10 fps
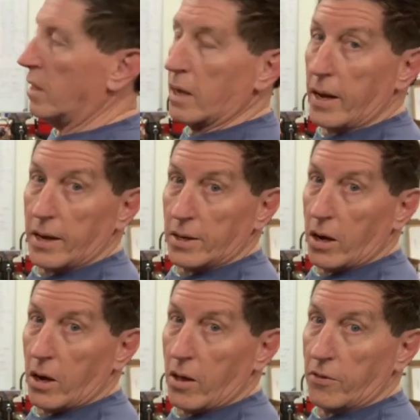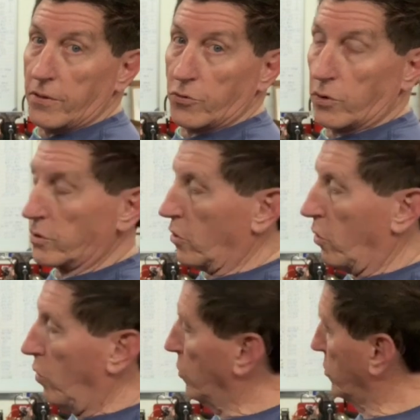And other than drilling the
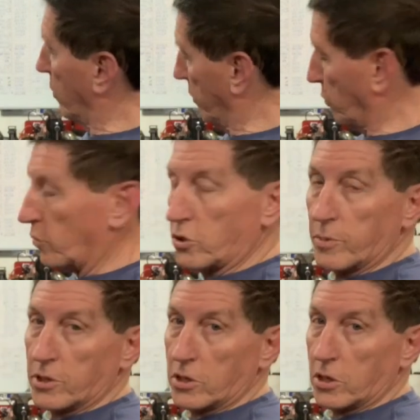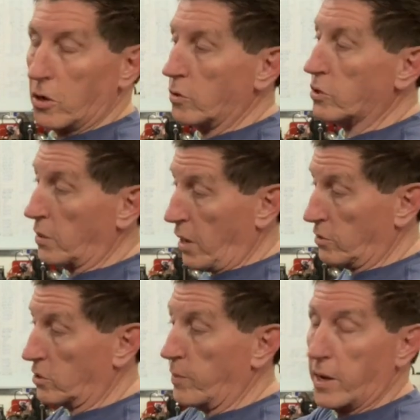holes, this one should be set to go. So now I'll
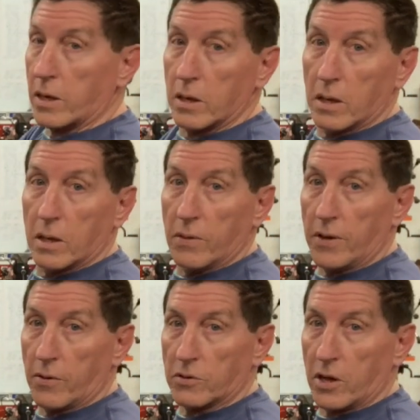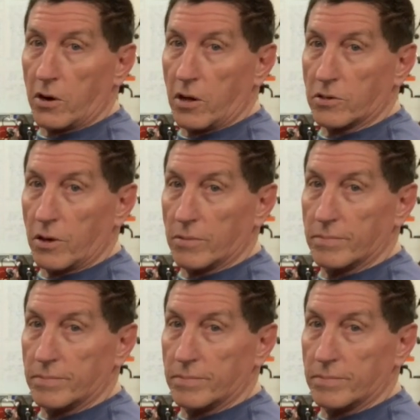just make the other side also.